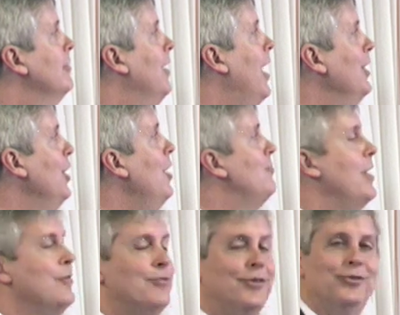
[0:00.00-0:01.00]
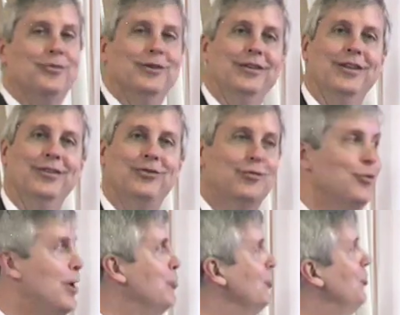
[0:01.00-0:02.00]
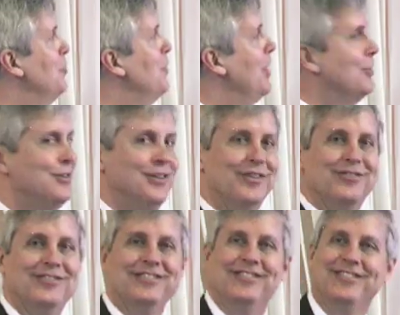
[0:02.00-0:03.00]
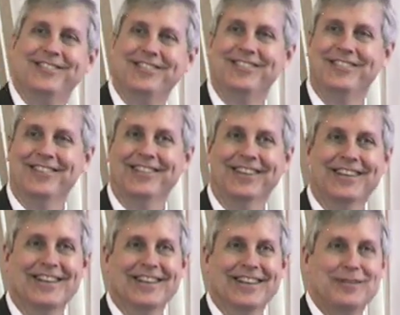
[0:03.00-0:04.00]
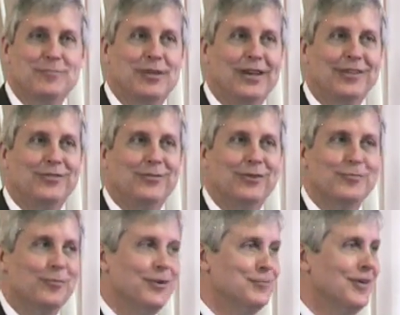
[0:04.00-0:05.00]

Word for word: I love that first one. It's the rebels who make the difference being sort of one